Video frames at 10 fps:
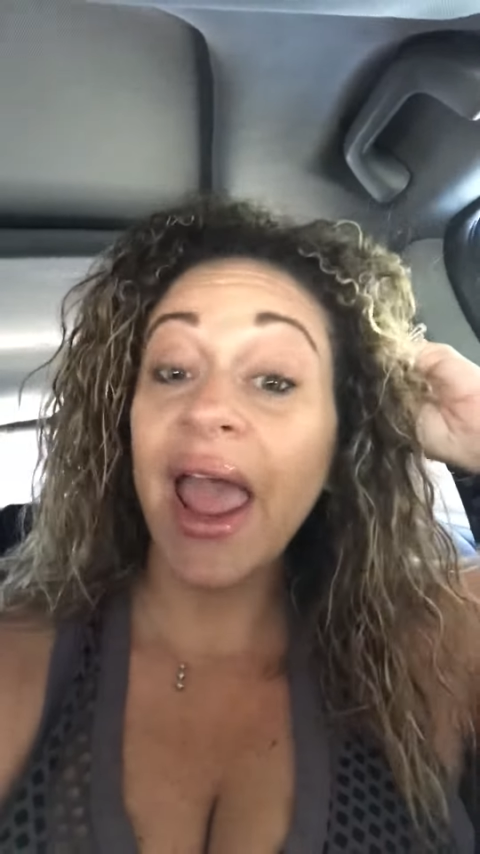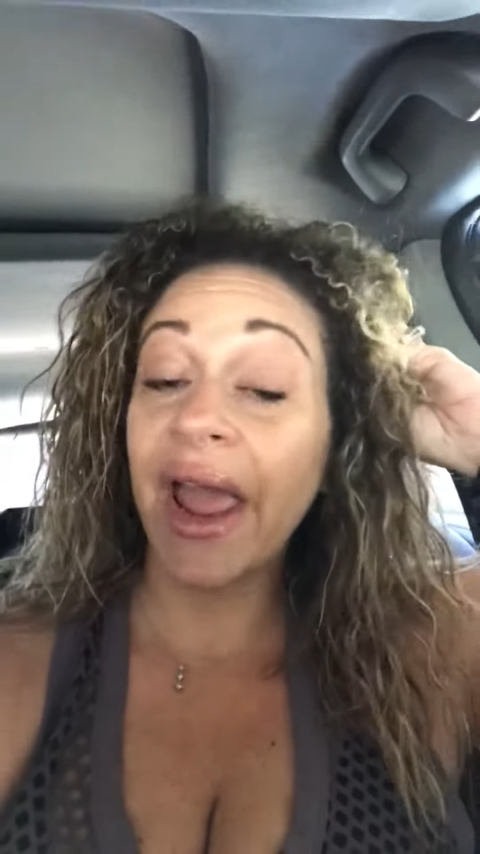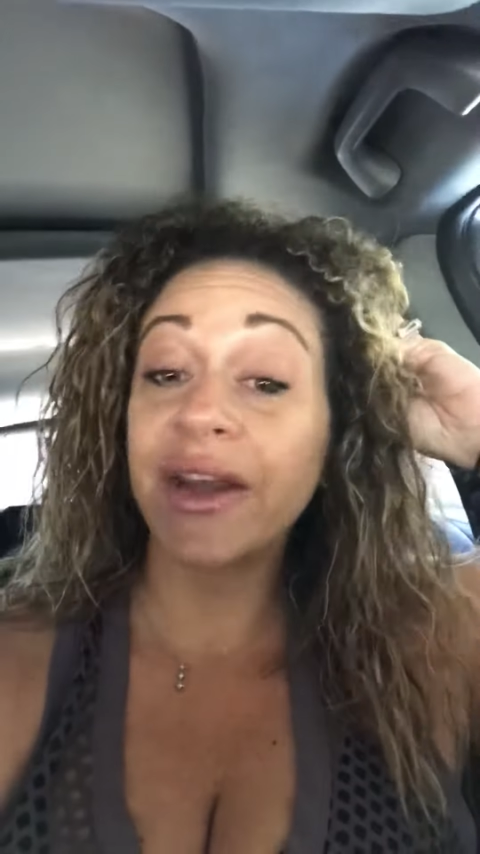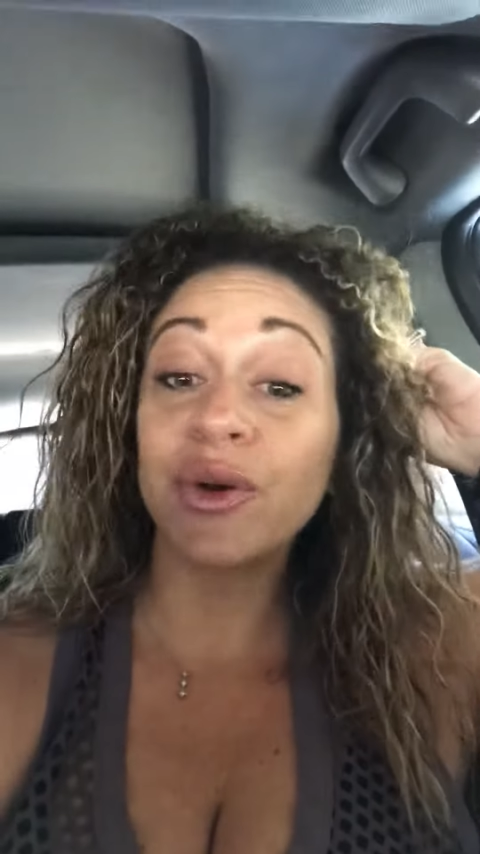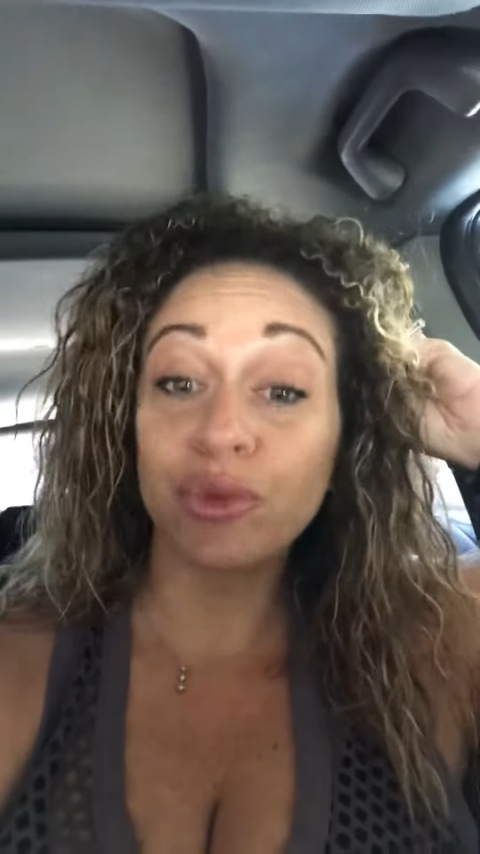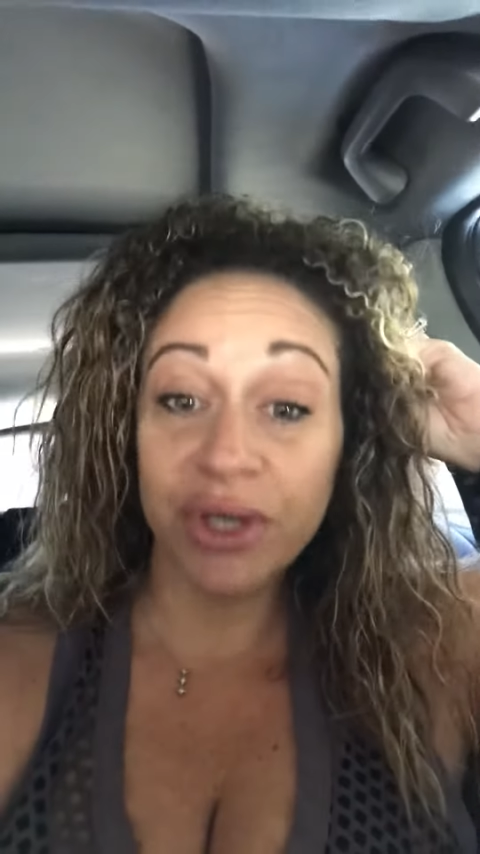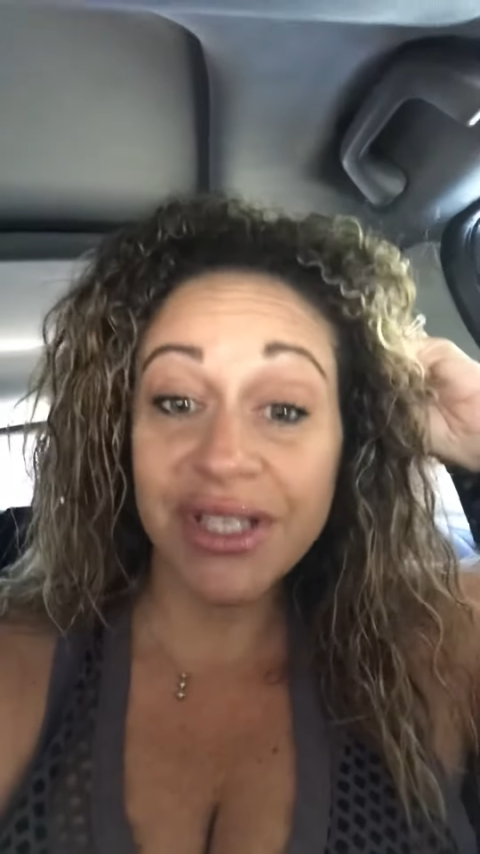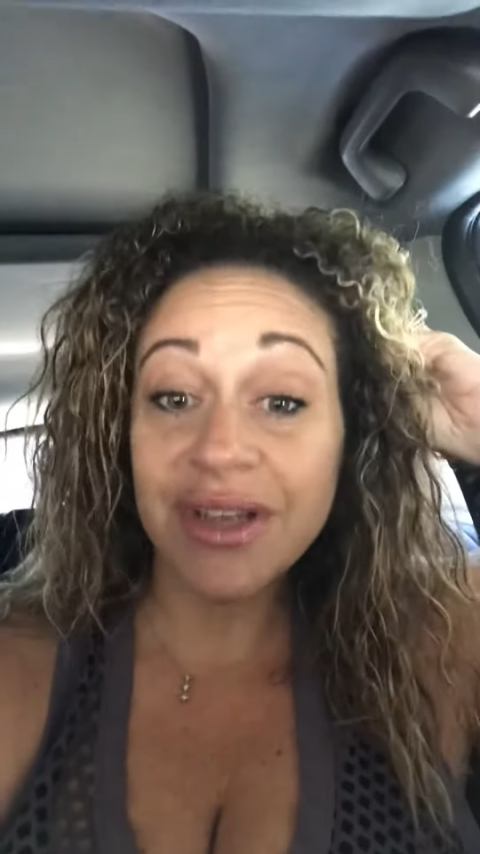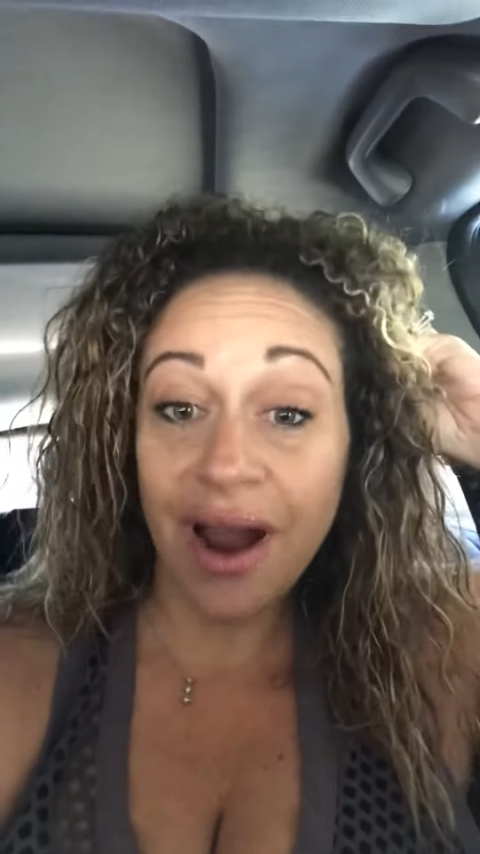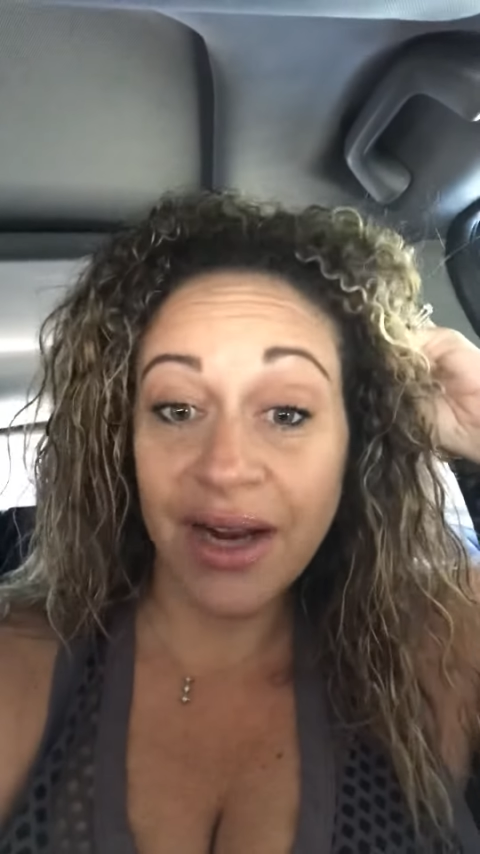and
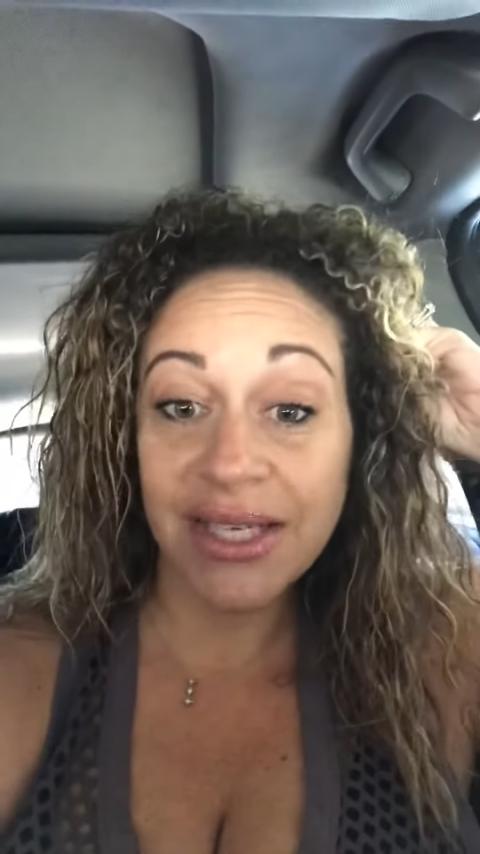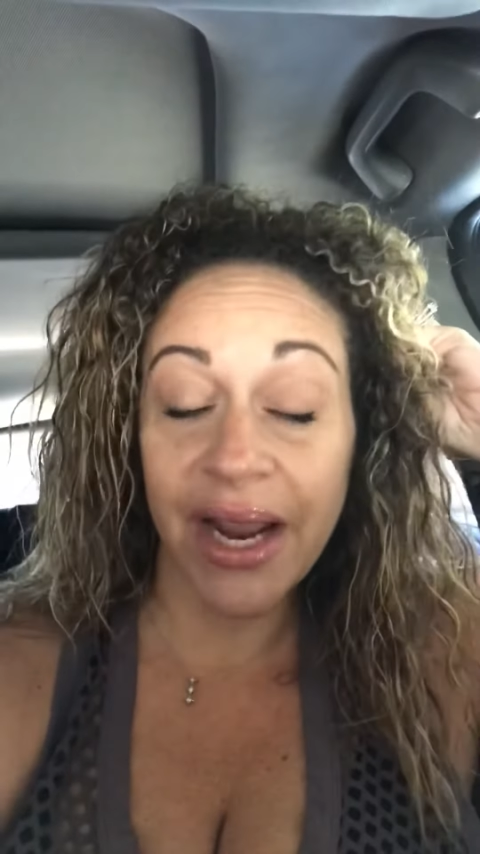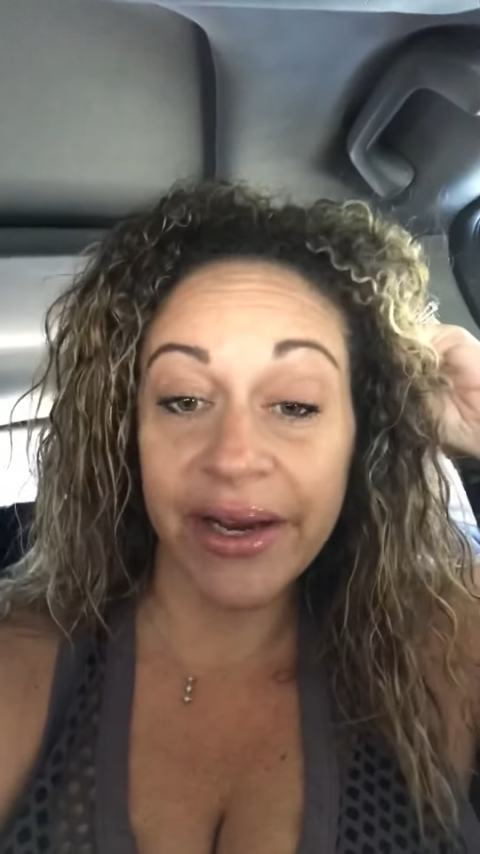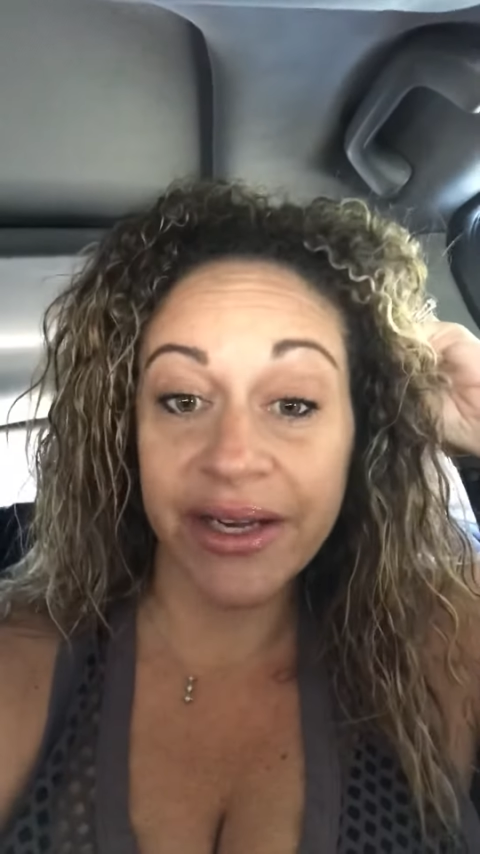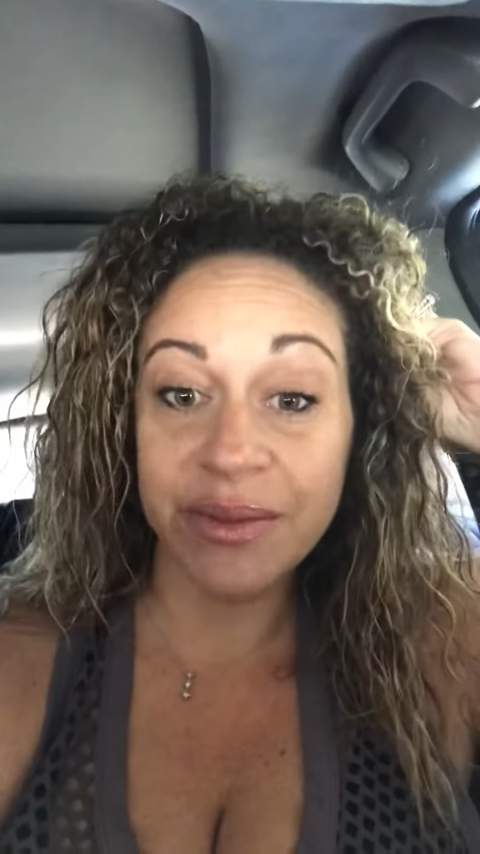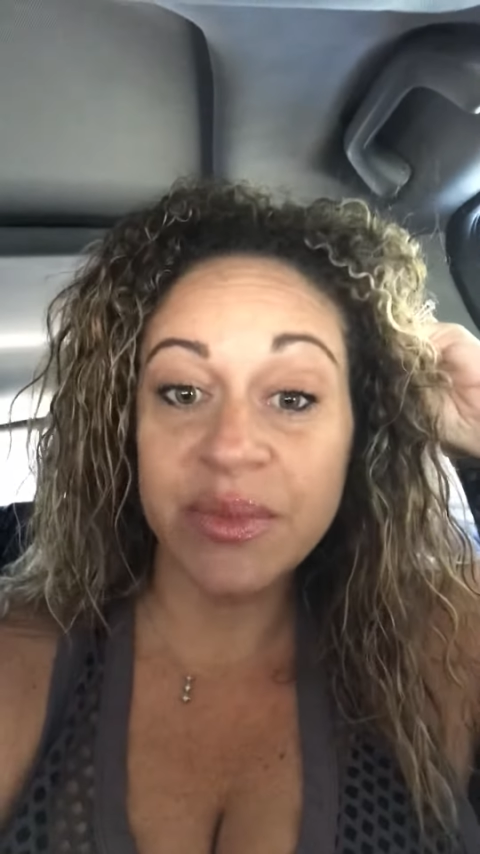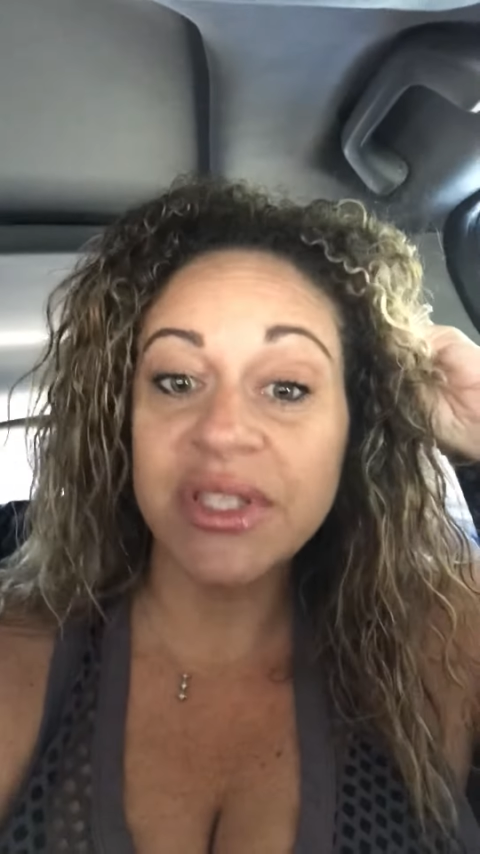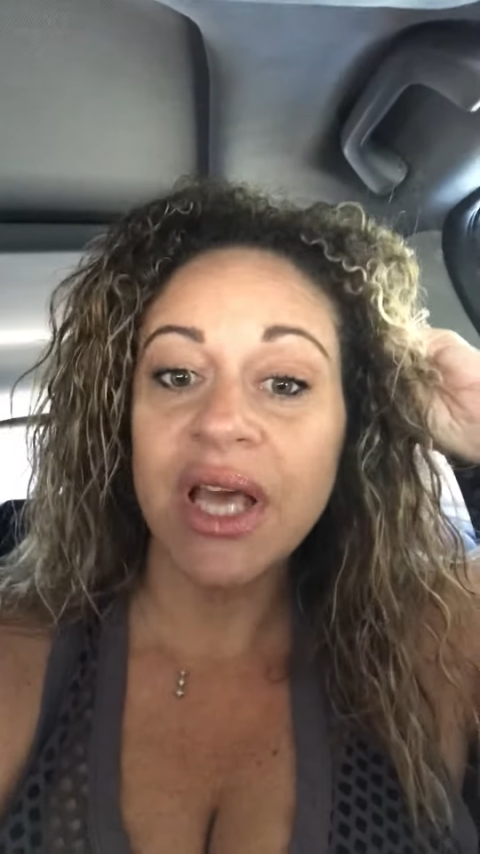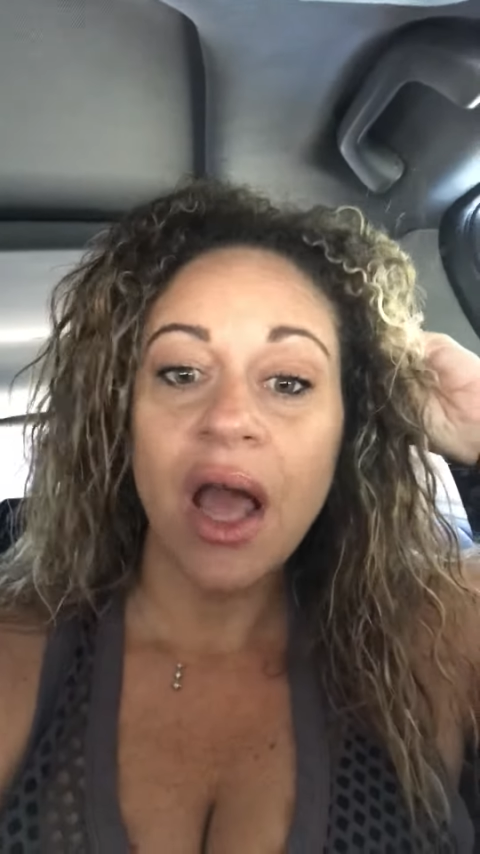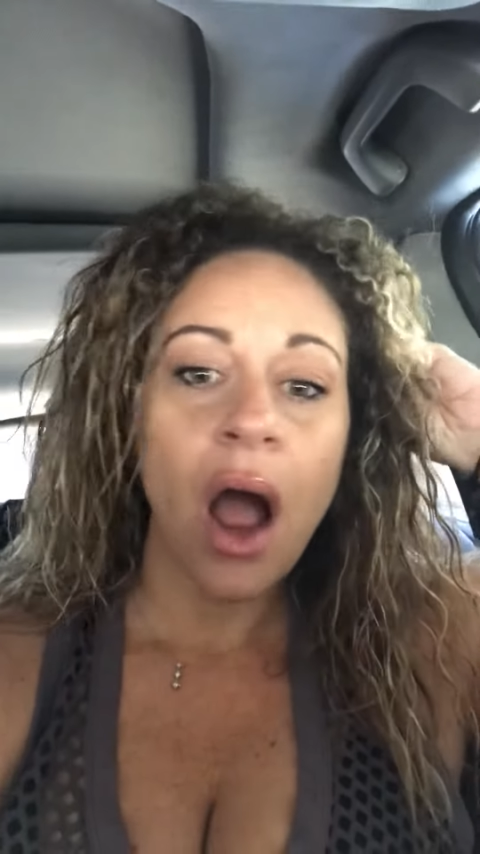restocked items